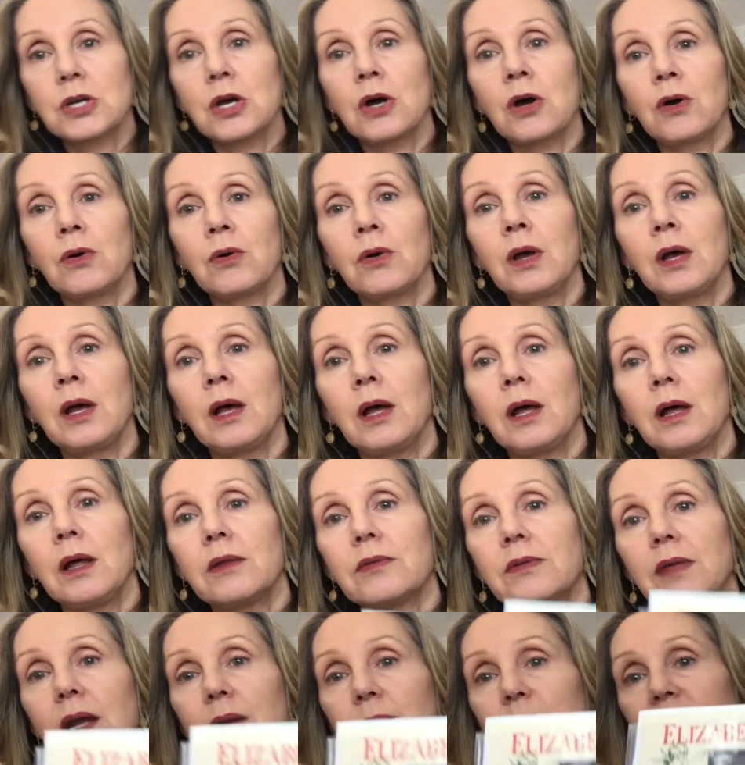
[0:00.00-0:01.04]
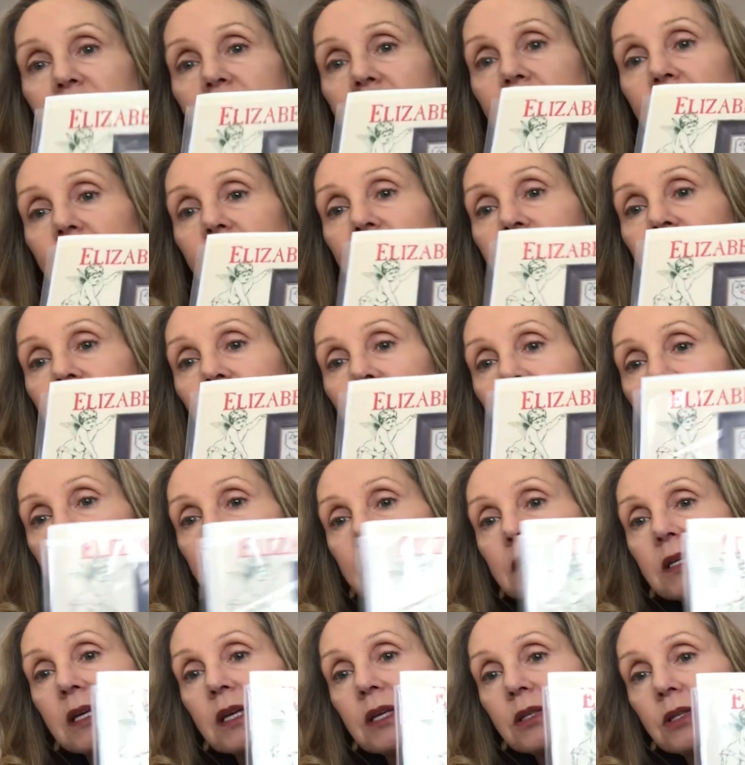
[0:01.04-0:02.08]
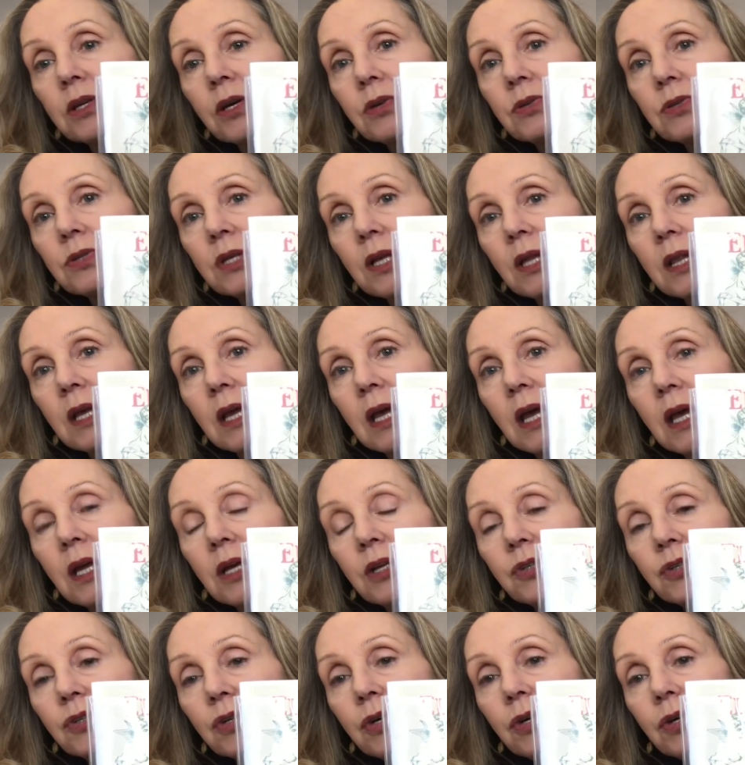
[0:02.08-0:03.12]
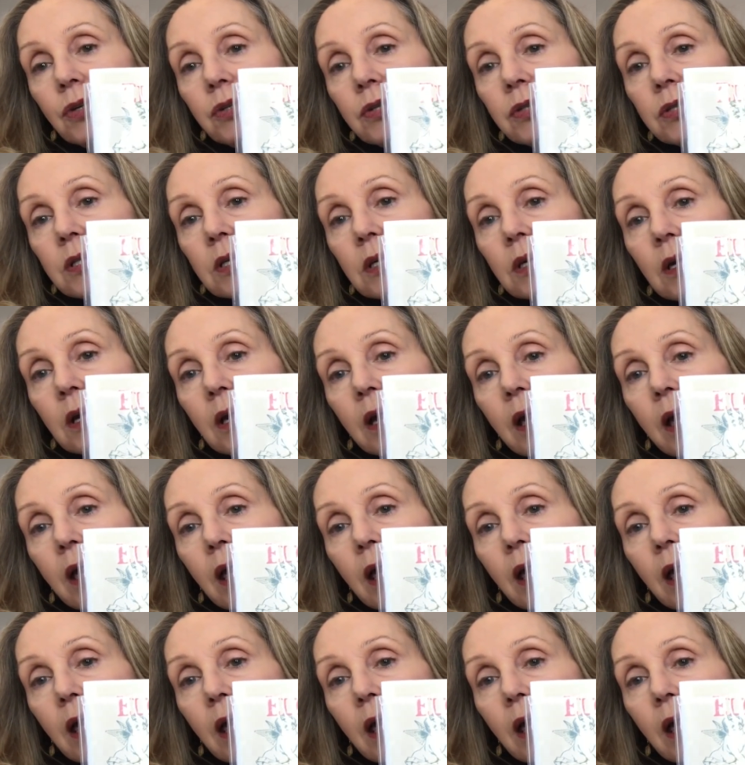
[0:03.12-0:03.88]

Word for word: So that'll be the various skin tones on the angels